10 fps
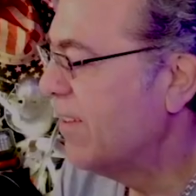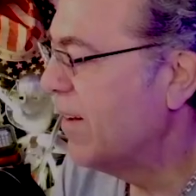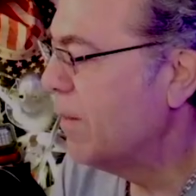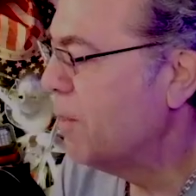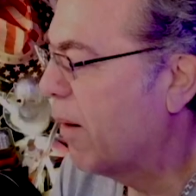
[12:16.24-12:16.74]
The
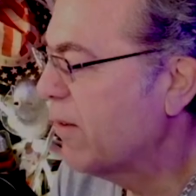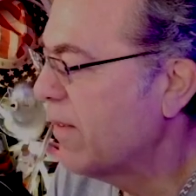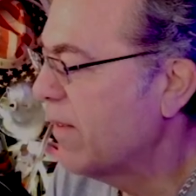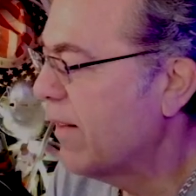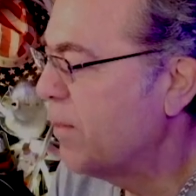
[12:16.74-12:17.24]
sun in
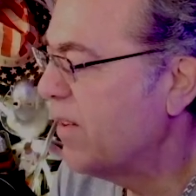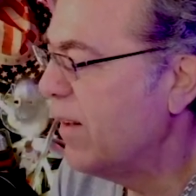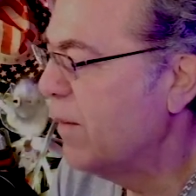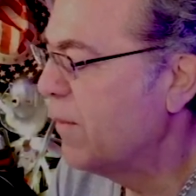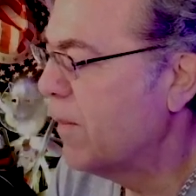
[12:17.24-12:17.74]
partial eclipse
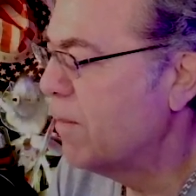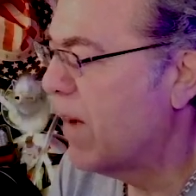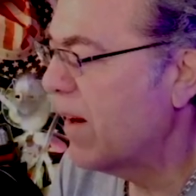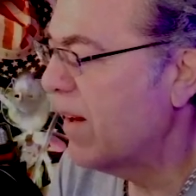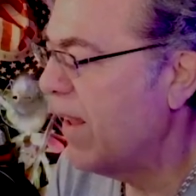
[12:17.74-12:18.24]
seen from
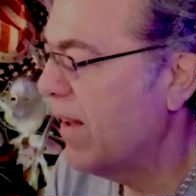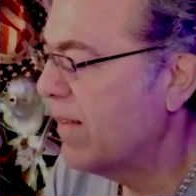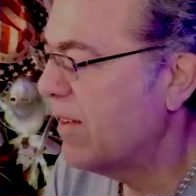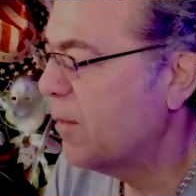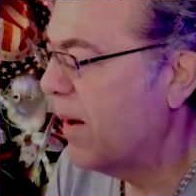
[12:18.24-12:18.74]
Mauna
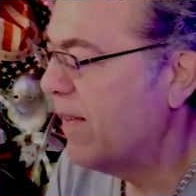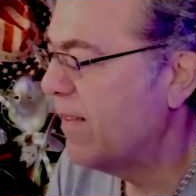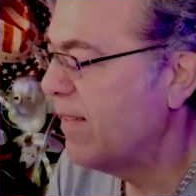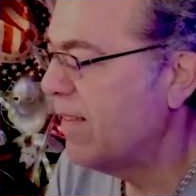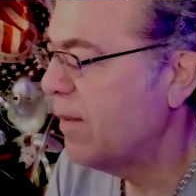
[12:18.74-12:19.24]
Kea despite
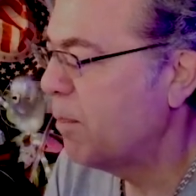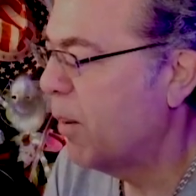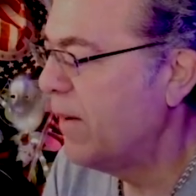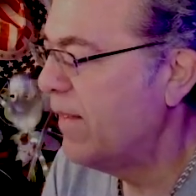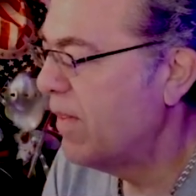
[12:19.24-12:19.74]
this
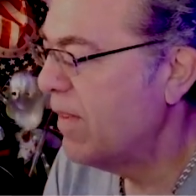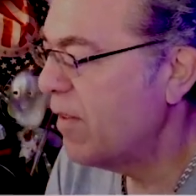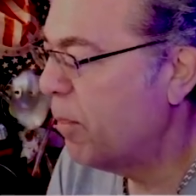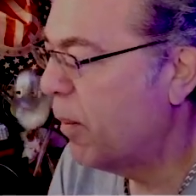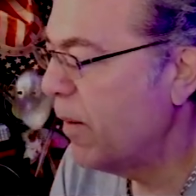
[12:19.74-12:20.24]

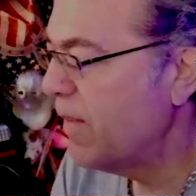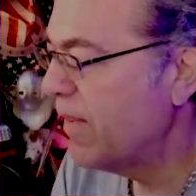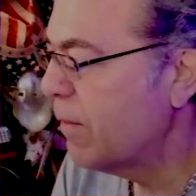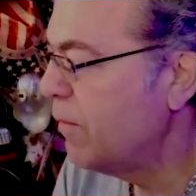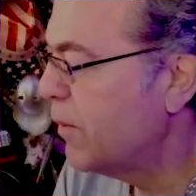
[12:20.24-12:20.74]

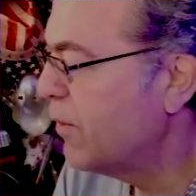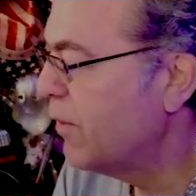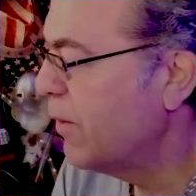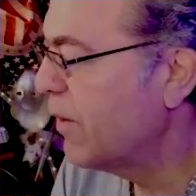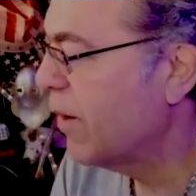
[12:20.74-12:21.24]
disappointment some
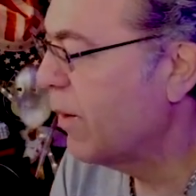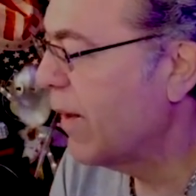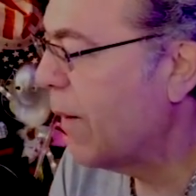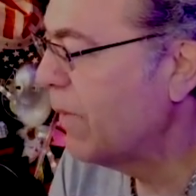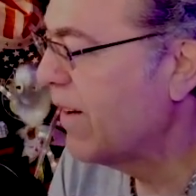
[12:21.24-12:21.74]
viewers due to
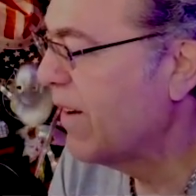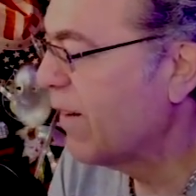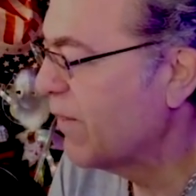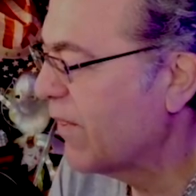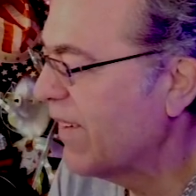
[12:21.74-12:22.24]
cloud
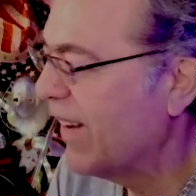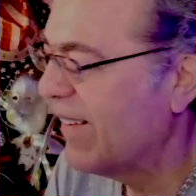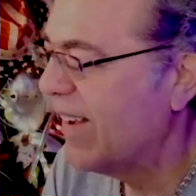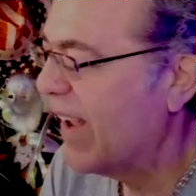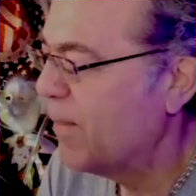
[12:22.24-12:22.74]
cover.
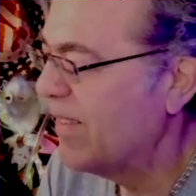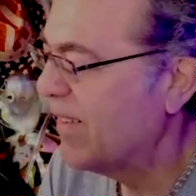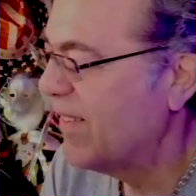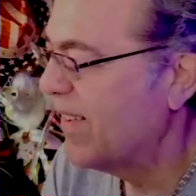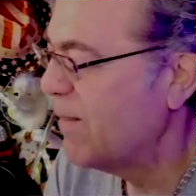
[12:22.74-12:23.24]
It
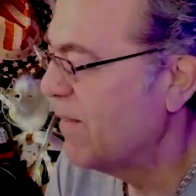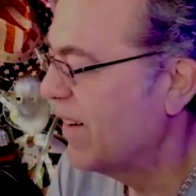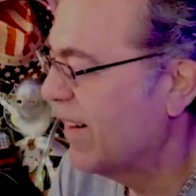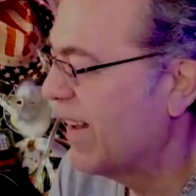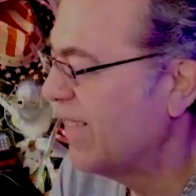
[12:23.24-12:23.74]
happens every time.
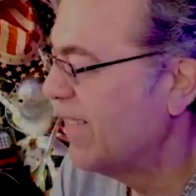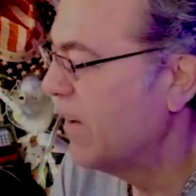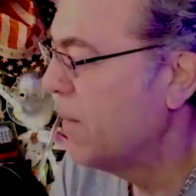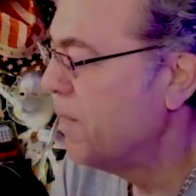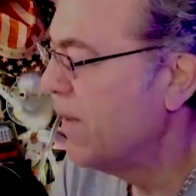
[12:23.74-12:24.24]
Clouds.